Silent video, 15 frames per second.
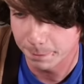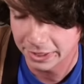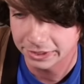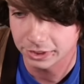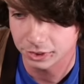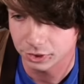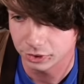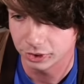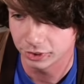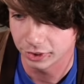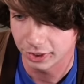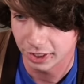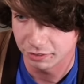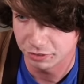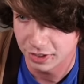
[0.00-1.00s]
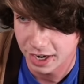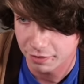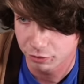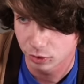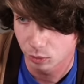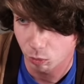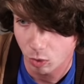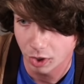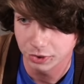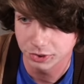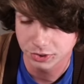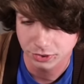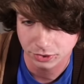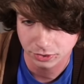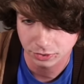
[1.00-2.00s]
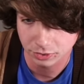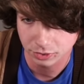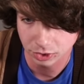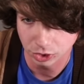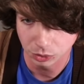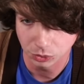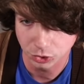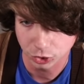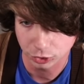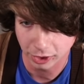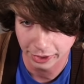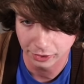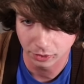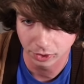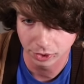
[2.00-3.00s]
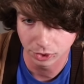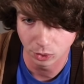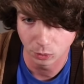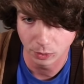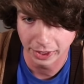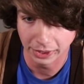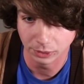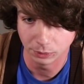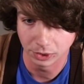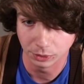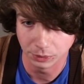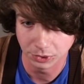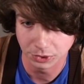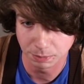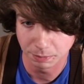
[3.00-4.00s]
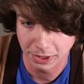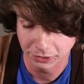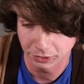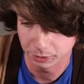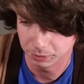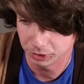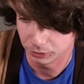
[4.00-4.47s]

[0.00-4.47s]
make it clear that I've never once used tryhard in a way where it was meant to be